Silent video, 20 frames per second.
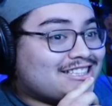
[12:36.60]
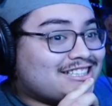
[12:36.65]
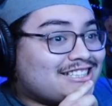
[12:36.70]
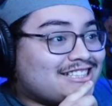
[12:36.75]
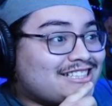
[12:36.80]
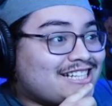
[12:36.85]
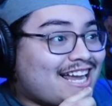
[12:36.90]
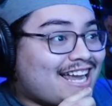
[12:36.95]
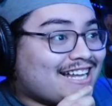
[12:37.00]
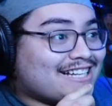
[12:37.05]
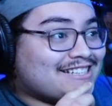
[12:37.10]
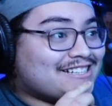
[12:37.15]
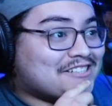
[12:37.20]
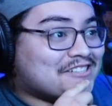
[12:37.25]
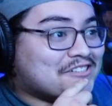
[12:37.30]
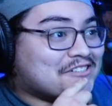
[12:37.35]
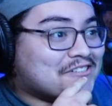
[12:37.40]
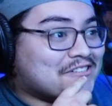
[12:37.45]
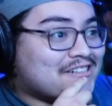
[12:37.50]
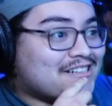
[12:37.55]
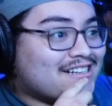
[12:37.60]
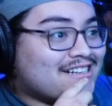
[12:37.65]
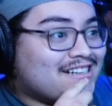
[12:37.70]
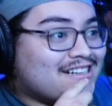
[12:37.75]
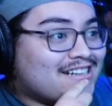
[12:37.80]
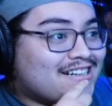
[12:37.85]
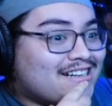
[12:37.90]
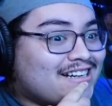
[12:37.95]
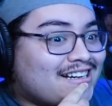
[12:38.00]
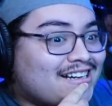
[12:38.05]
Holy shit, dude.
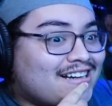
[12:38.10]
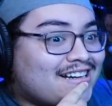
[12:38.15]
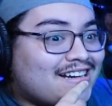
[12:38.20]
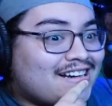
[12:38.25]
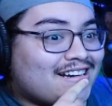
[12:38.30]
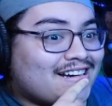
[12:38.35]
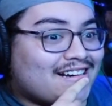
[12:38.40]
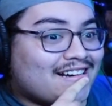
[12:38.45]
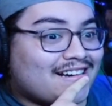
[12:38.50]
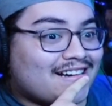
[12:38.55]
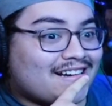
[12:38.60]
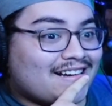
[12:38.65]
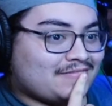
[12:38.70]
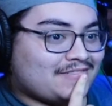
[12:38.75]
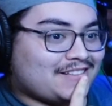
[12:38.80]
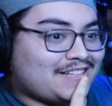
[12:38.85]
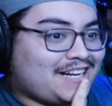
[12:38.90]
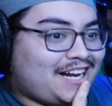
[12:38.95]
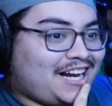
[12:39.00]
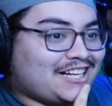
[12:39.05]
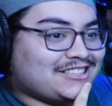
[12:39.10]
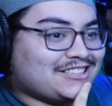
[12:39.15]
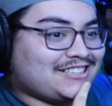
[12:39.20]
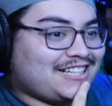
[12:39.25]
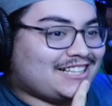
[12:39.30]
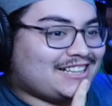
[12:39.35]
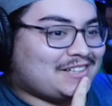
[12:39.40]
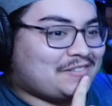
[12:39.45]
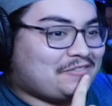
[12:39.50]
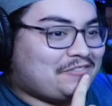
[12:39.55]
How'd you
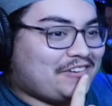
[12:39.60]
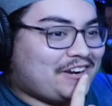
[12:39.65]
like them